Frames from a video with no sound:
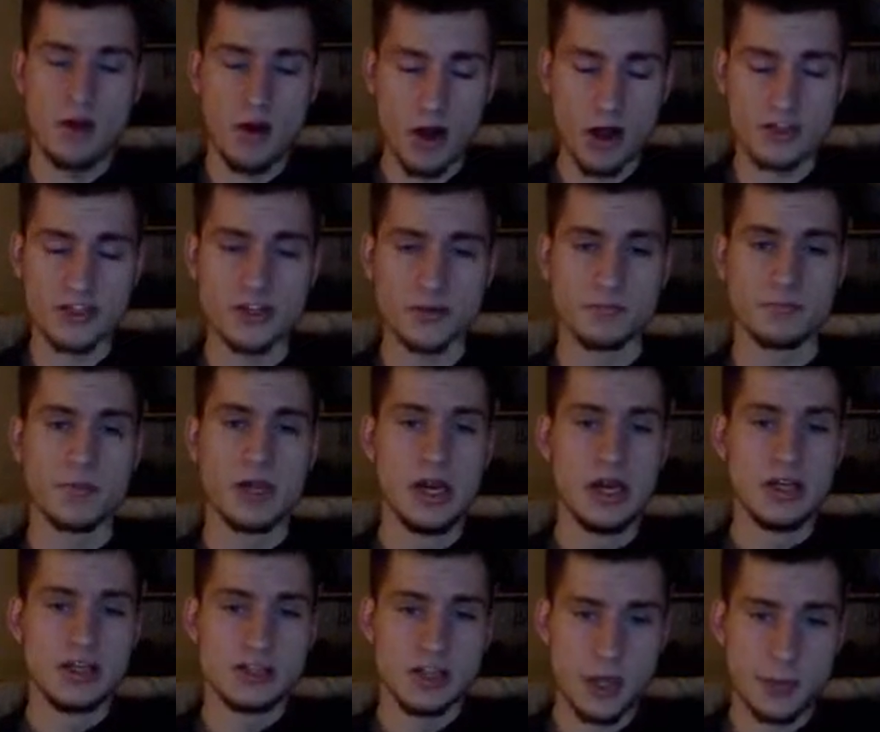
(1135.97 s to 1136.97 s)
Awesome.
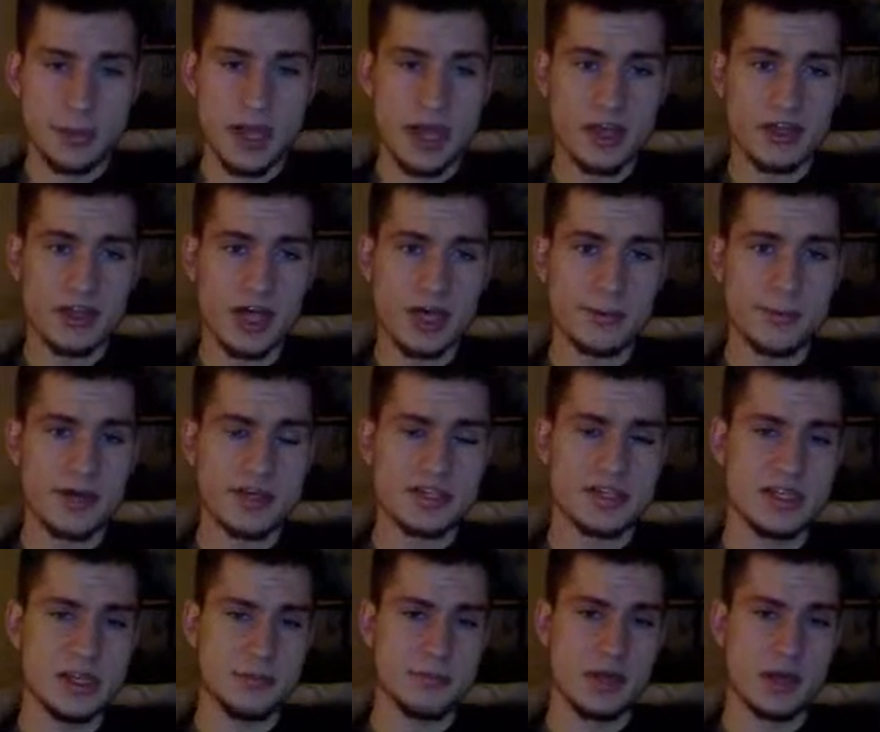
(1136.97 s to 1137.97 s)
Tell me how you like my
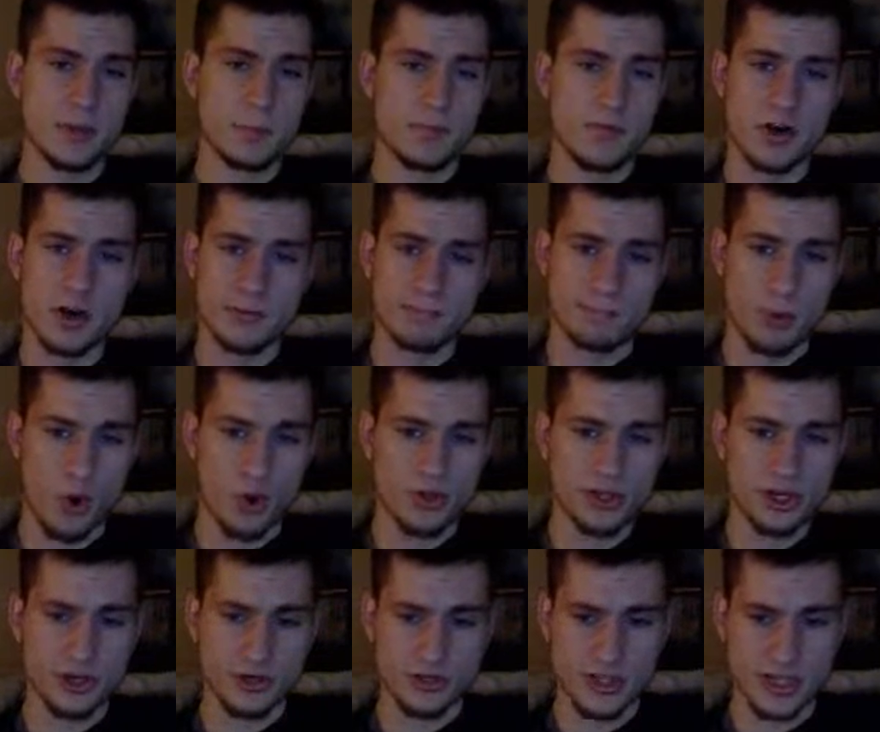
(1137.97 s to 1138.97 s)
team. Very
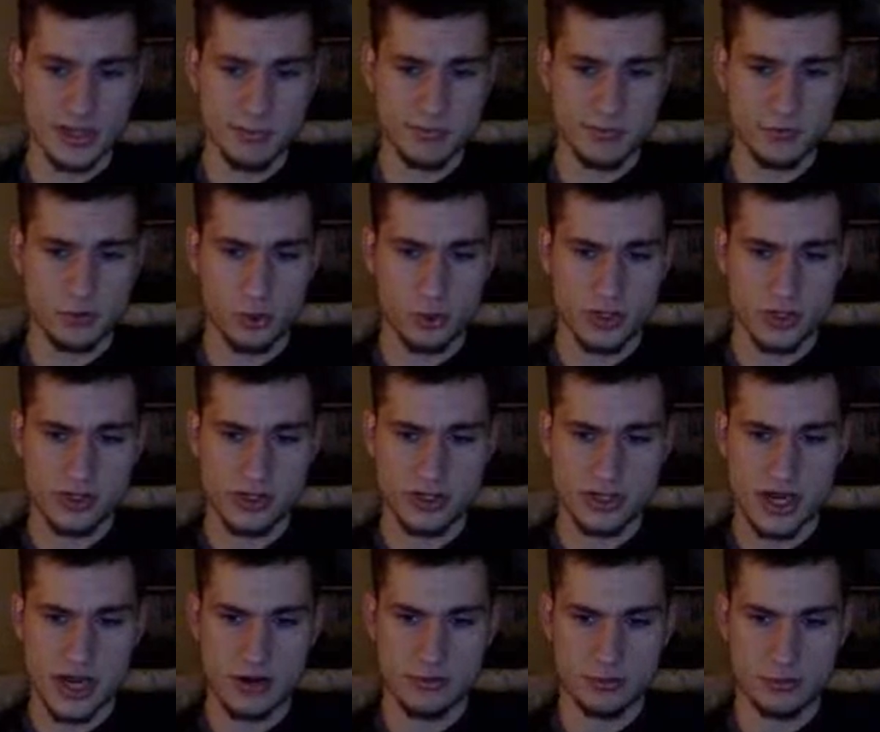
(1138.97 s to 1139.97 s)
bulkier team, of course.
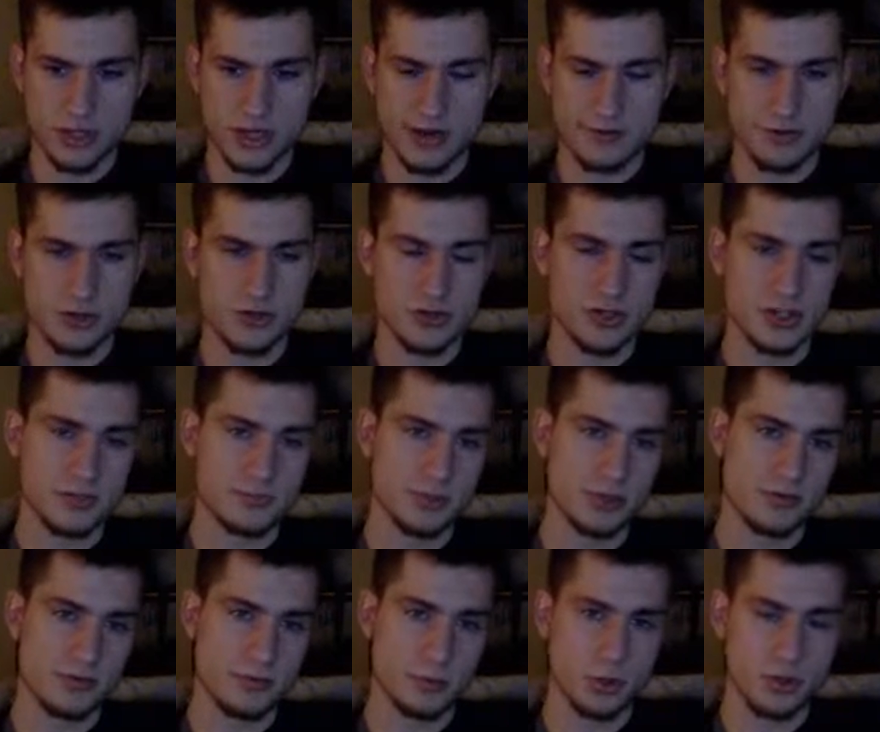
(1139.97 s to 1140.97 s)
Not really ever used as
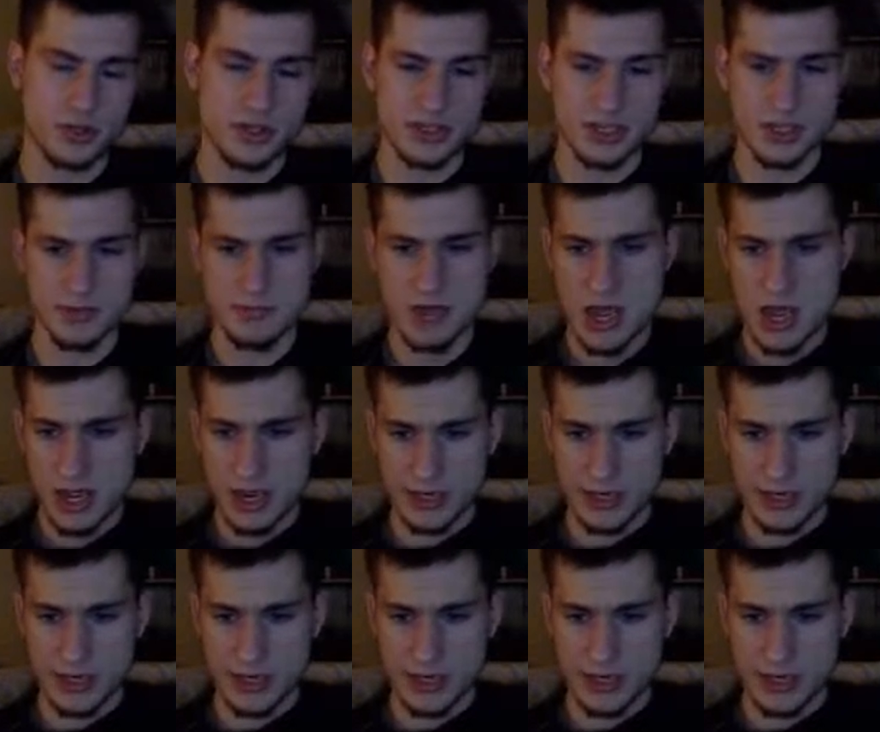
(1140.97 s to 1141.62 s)
much of a bulky team.